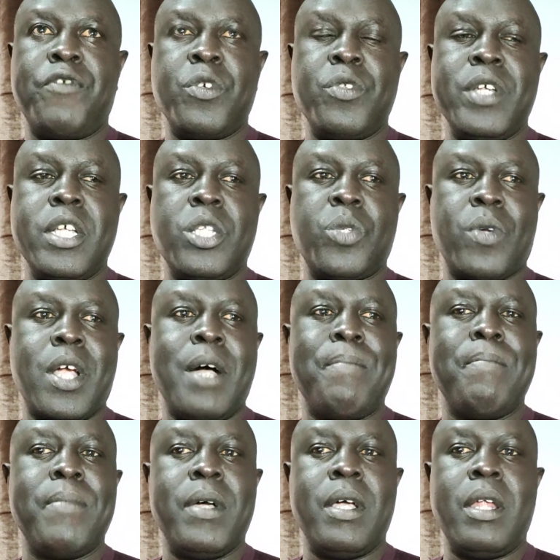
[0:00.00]
few days to
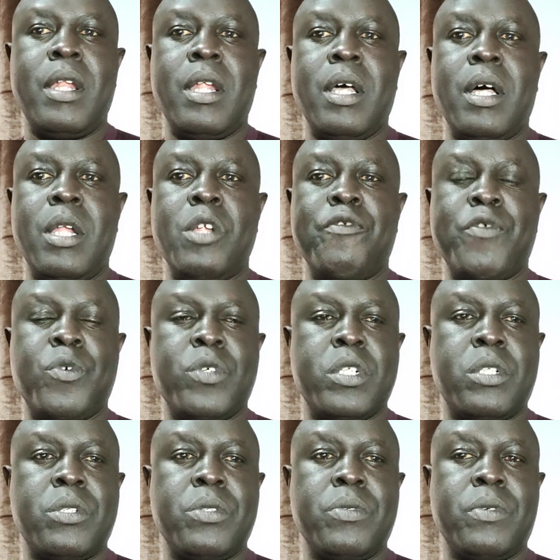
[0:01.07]
come. And look
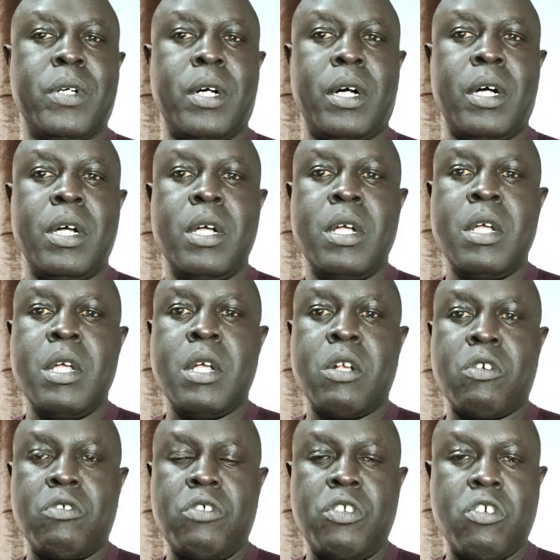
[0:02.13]
forward to
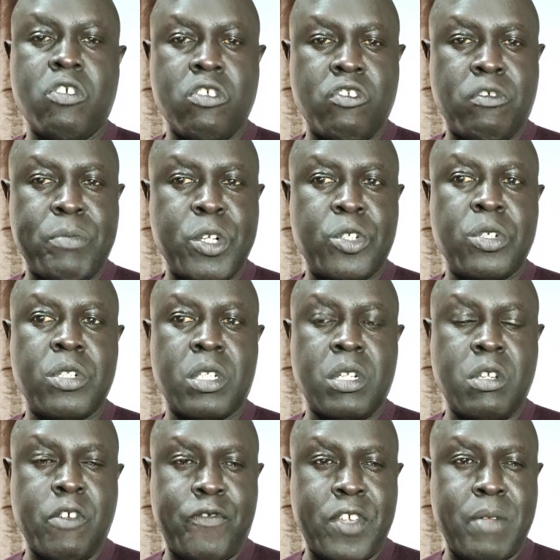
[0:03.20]
your contributions
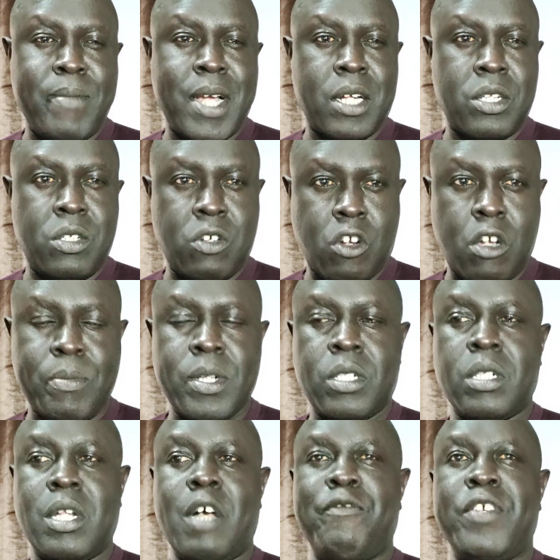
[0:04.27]
and your feedback and your
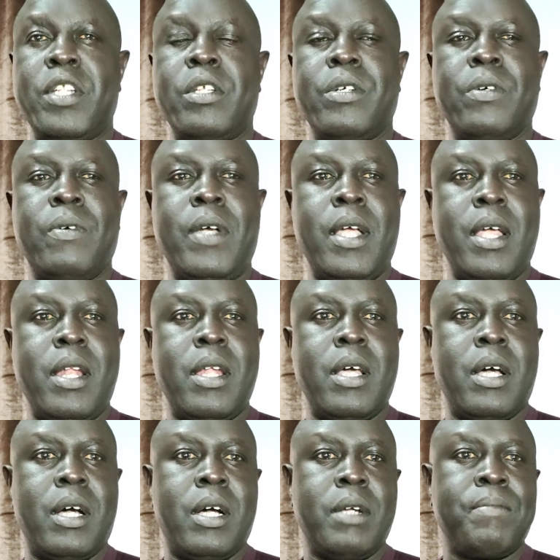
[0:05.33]
comments on our video. And
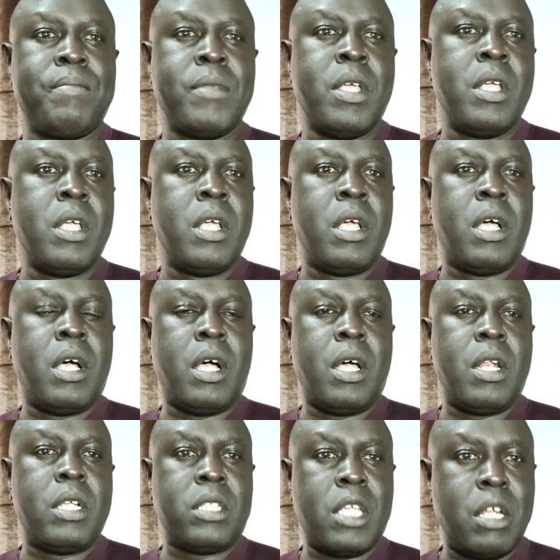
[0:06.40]

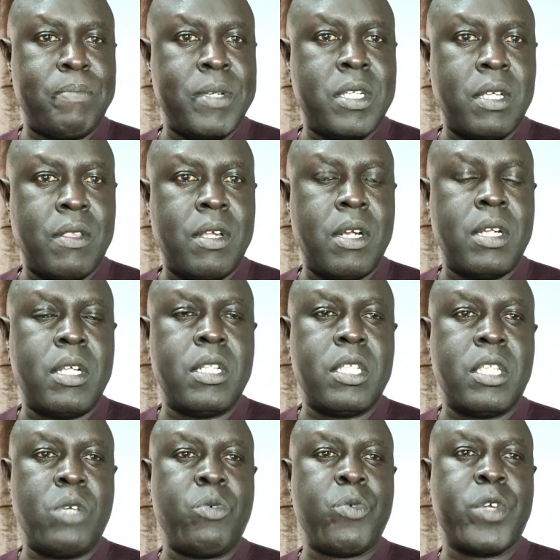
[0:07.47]
let's help each other and then
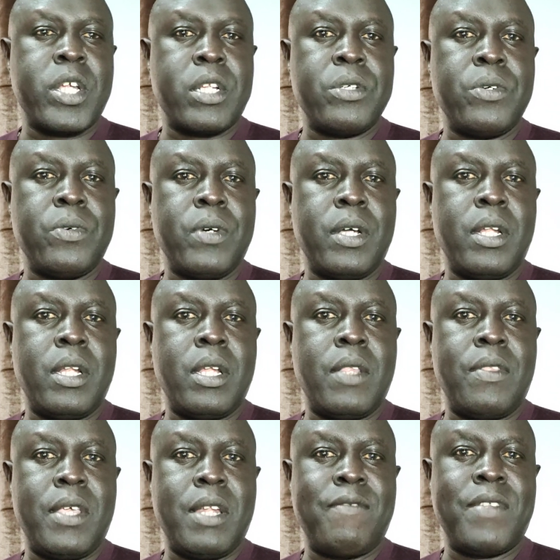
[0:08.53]
see what we can do. And
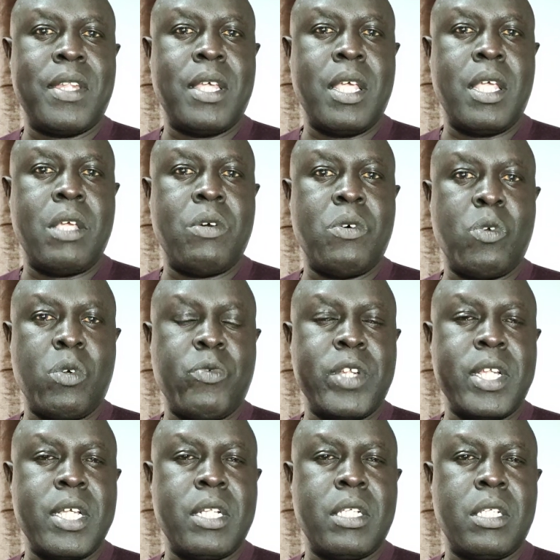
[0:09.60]
at the end of the day, all
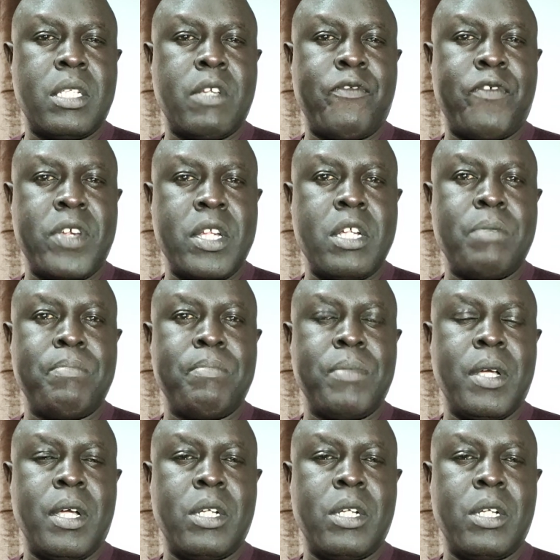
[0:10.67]
we need is a freedom